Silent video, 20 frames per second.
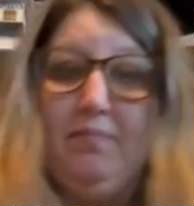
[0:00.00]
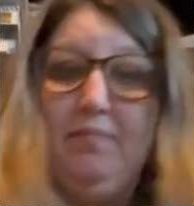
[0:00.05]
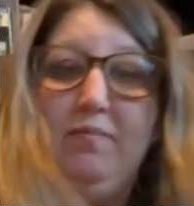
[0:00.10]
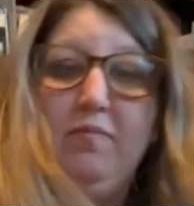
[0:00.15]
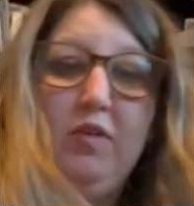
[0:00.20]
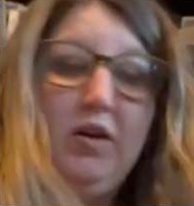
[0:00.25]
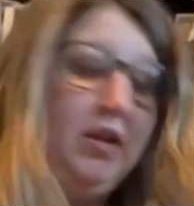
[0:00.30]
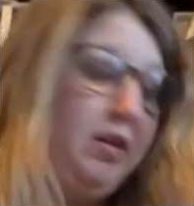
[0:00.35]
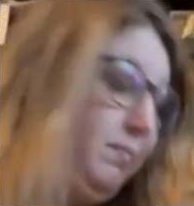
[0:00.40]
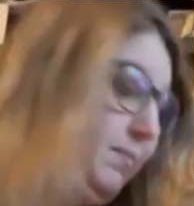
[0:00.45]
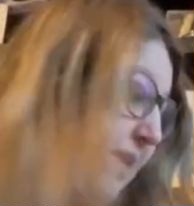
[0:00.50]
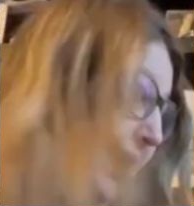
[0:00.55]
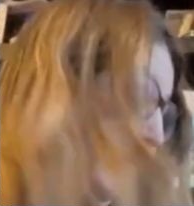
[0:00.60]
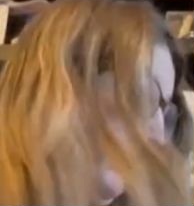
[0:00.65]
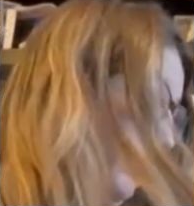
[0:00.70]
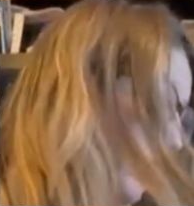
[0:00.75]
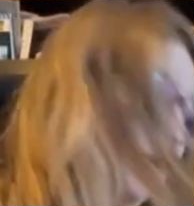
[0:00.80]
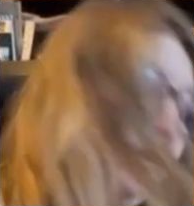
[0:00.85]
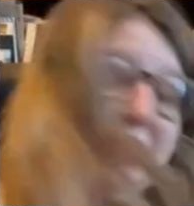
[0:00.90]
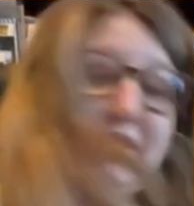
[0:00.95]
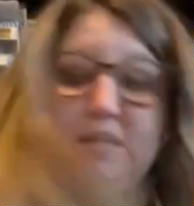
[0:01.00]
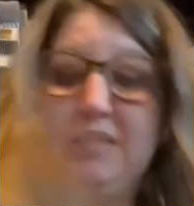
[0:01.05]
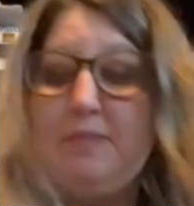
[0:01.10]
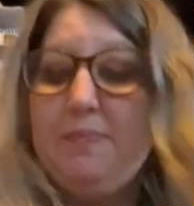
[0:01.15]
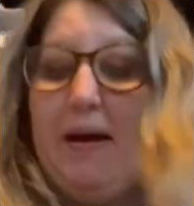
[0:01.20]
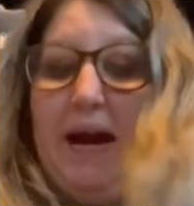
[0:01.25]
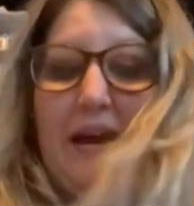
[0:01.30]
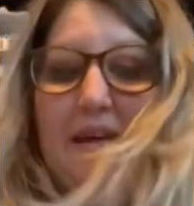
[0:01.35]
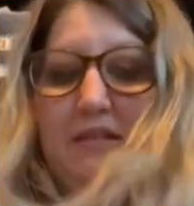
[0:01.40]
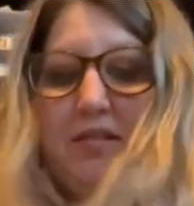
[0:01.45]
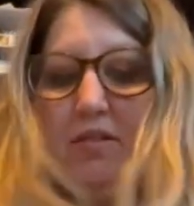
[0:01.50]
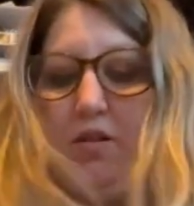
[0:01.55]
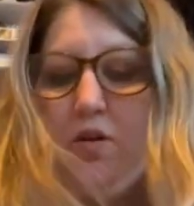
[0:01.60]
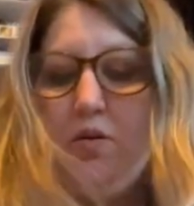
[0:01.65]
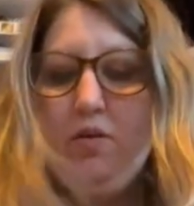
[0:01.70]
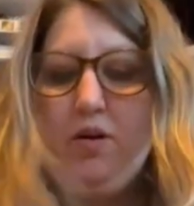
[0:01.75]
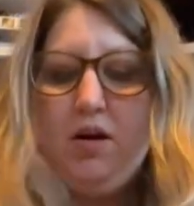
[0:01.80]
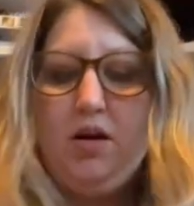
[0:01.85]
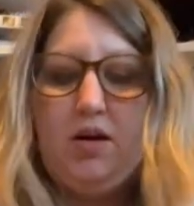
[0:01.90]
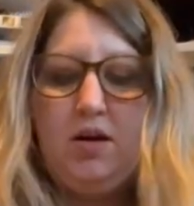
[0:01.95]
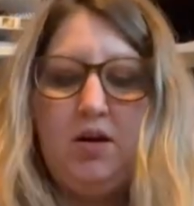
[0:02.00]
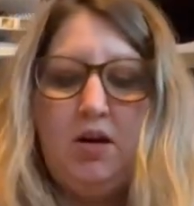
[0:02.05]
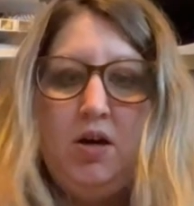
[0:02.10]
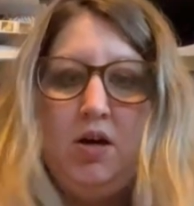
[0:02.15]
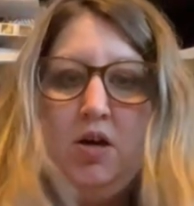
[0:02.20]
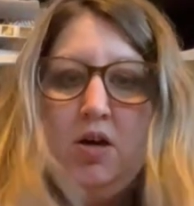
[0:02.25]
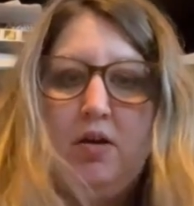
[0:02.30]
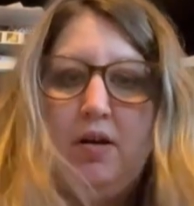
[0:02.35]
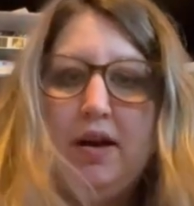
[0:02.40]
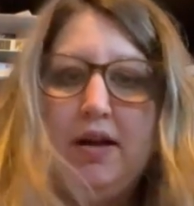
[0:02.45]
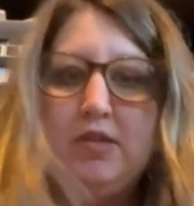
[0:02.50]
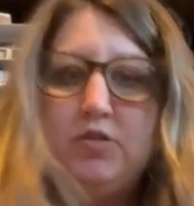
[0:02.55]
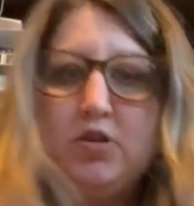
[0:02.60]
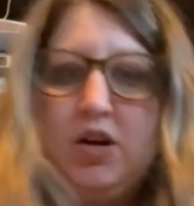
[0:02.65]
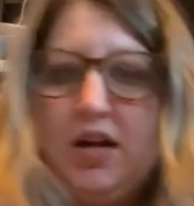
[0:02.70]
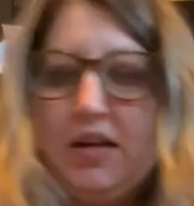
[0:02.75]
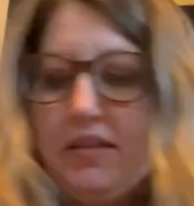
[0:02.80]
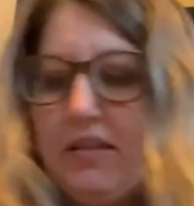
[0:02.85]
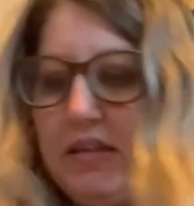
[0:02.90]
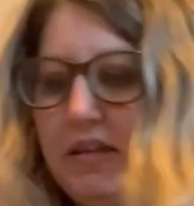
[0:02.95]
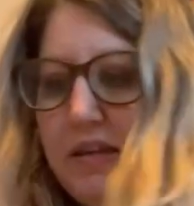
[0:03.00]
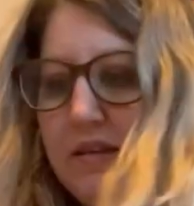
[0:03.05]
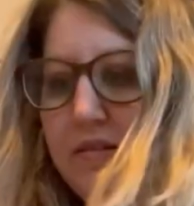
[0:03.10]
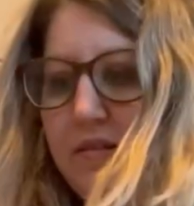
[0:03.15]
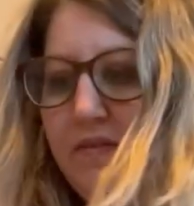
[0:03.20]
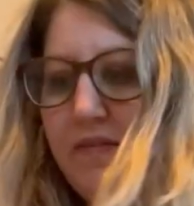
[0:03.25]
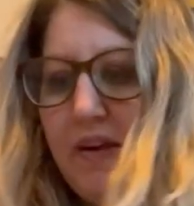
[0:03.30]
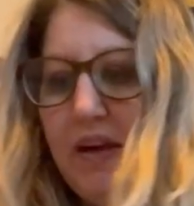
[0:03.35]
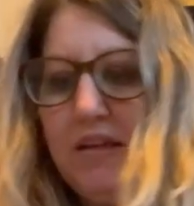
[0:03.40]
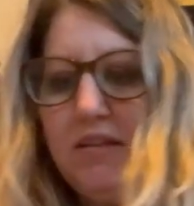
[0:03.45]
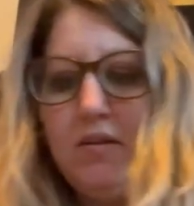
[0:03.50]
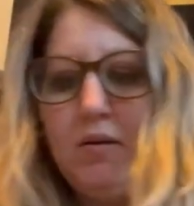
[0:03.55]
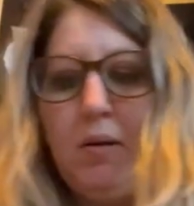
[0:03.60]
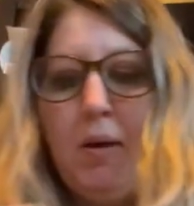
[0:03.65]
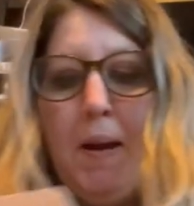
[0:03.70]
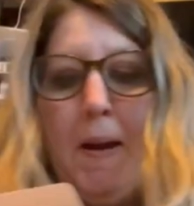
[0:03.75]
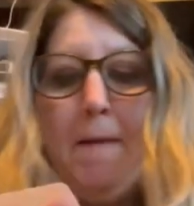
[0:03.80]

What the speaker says: really bad with this math going on. Okay, draw 6 of 8.